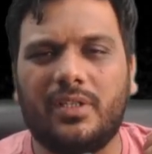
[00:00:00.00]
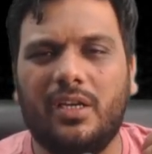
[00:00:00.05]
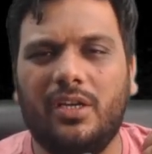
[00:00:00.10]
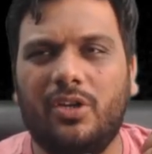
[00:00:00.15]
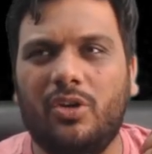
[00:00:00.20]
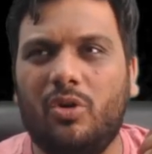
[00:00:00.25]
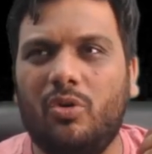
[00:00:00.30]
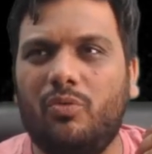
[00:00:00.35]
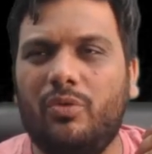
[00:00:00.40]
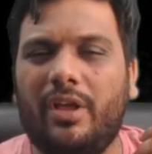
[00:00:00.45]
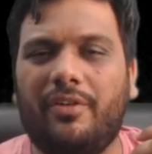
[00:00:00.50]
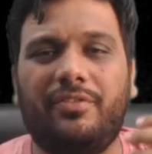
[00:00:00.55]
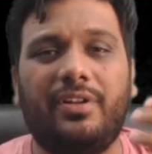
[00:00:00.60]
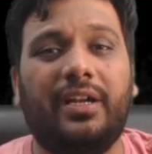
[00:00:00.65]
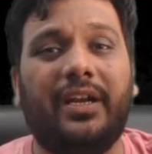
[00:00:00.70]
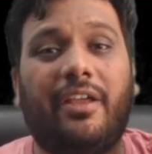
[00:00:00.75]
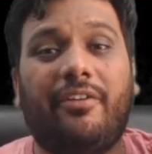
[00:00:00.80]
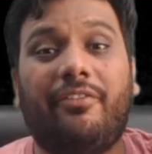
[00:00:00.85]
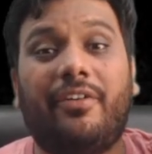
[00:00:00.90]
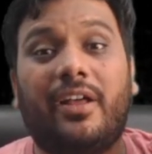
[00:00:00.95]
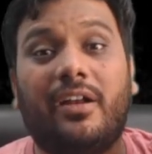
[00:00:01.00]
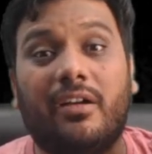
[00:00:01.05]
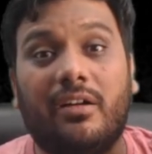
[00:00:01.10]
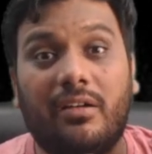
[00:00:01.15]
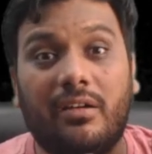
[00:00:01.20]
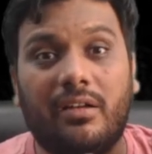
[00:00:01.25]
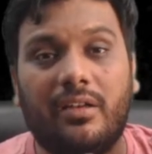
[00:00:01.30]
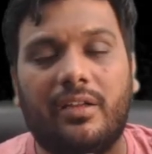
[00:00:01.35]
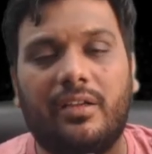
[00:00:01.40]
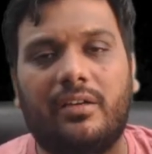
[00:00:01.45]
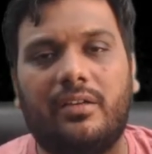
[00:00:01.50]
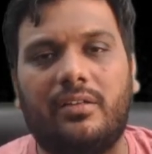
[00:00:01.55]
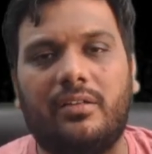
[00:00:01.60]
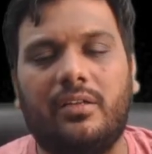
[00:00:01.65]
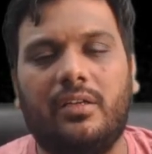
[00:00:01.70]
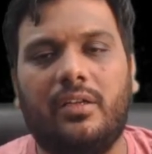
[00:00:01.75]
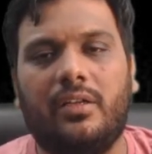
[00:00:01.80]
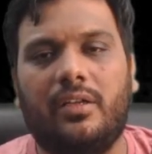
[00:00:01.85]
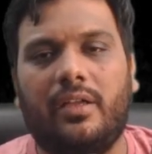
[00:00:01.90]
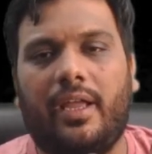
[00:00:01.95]
would have done FR earlier,
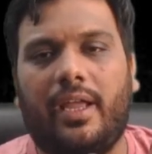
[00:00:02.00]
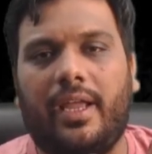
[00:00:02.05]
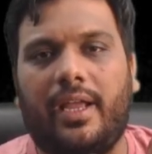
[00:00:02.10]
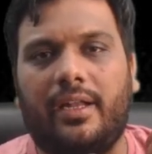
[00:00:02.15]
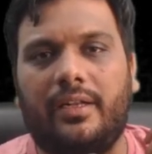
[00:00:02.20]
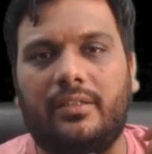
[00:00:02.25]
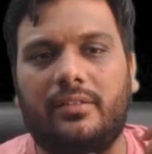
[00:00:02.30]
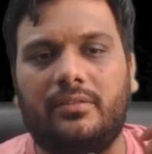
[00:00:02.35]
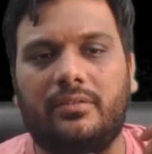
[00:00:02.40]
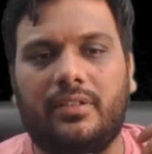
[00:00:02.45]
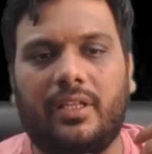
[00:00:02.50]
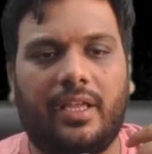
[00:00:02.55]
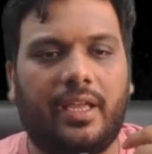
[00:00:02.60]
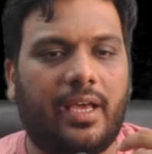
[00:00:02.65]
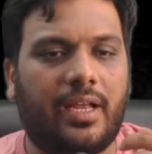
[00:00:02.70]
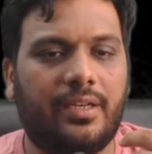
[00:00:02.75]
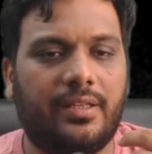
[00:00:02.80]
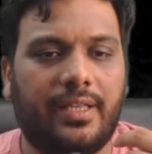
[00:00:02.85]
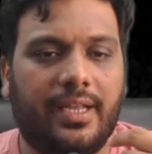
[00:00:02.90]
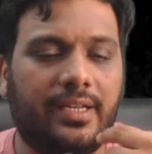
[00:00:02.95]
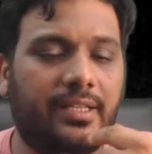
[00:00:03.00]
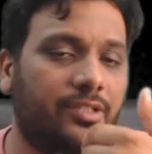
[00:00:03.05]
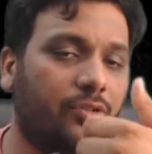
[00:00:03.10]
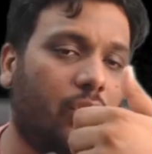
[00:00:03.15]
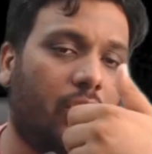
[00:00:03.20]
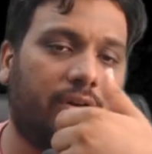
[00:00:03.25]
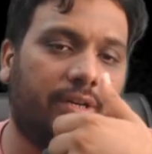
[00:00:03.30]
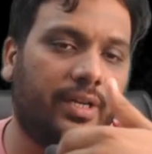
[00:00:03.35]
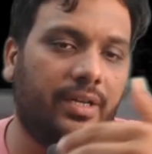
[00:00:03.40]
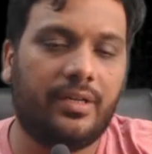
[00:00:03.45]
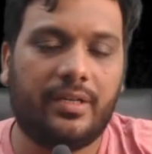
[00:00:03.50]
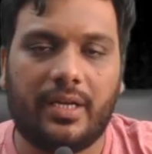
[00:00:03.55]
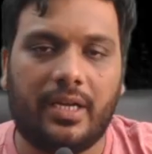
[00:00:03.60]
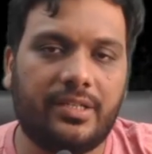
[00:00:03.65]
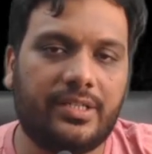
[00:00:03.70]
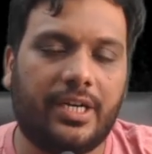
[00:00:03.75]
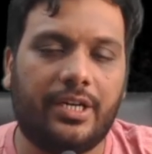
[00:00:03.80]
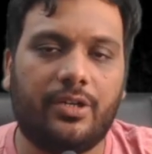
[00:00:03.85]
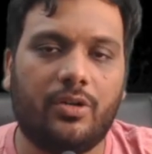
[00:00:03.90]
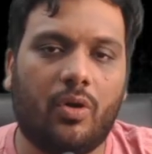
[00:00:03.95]
and they are then not in
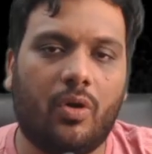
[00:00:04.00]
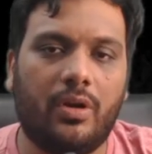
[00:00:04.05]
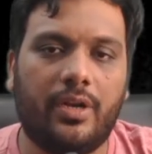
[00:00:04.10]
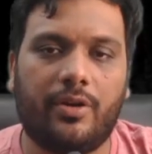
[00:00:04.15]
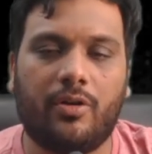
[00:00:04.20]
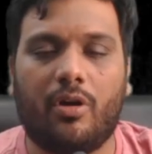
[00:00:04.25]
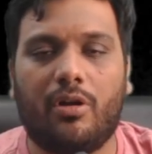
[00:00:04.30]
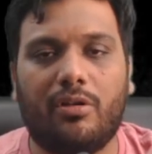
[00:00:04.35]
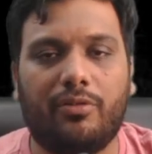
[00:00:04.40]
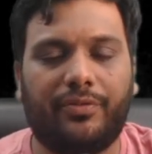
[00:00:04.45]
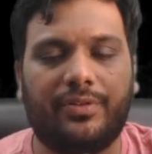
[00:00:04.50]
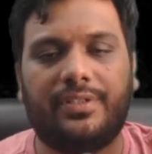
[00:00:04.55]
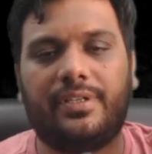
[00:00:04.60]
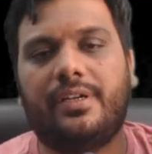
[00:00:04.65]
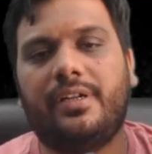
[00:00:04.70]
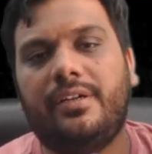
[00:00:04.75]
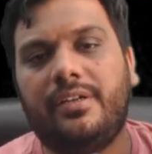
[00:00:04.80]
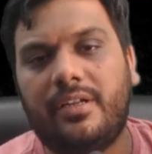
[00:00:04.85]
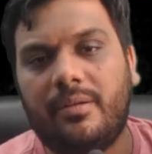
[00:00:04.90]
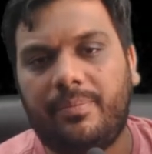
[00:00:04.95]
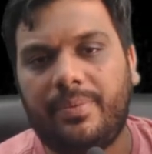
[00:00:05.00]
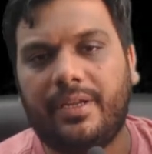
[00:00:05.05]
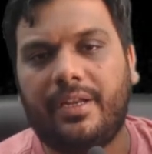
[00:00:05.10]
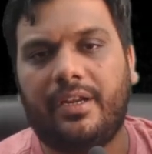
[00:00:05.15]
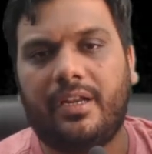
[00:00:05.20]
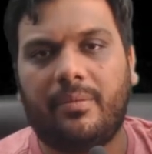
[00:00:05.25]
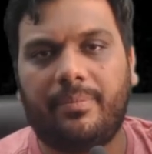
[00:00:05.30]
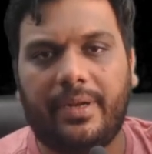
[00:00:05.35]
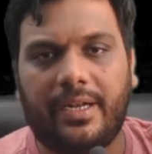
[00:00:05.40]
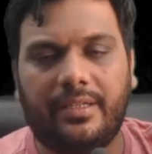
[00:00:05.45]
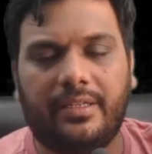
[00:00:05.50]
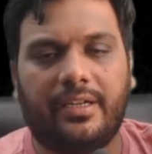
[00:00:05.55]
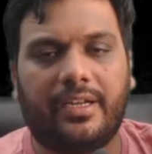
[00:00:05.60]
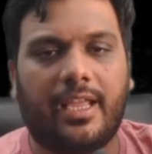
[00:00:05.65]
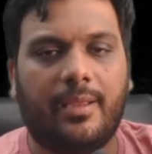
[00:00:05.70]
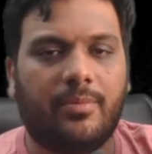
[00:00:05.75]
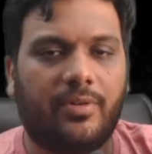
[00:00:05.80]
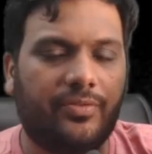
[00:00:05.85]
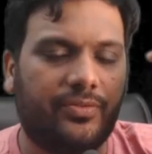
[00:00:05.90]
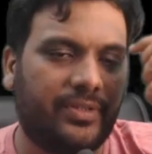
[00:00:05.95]
touch at all, and all of a sudden they pick it up at the
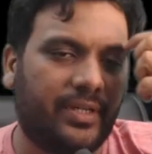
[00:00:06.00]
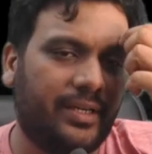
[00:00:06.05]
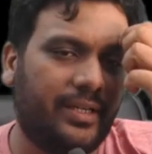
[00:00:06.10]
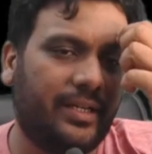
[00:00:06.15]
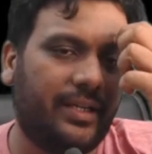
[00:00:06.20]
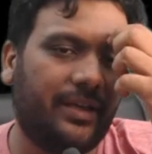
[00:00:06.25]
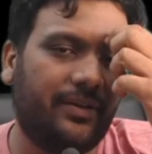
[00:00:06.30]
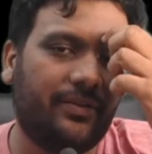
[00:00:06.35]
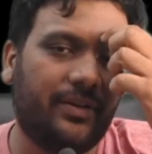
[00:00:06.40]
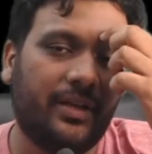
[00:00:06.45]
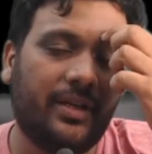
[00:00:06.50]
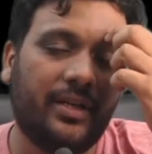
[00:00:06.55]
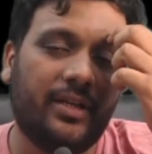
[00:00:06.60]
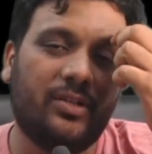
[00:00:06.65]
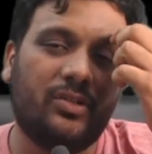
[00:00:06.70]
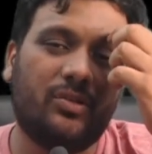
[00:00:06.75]
time of study leave.